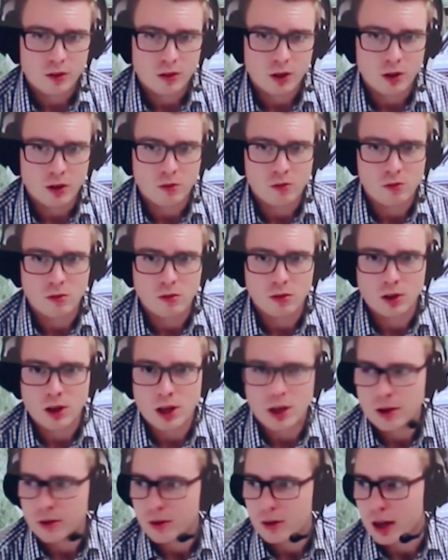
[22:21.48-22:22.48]
So
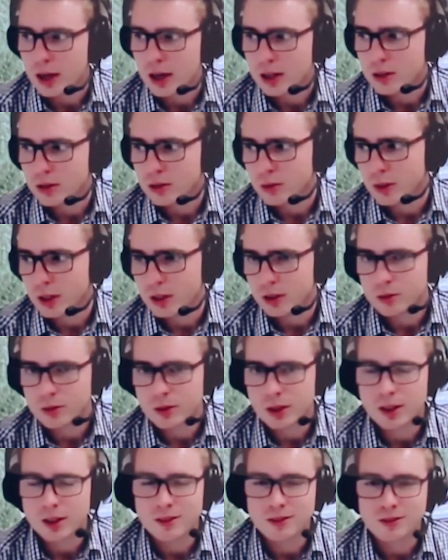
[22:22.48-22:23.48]
here we are,
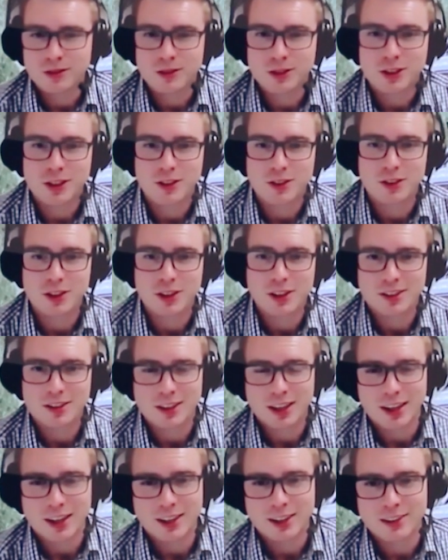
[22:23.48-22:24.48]
2020, 7 years
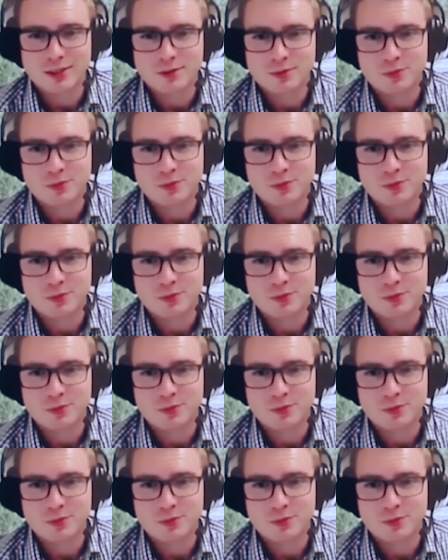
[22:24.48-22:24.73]
later,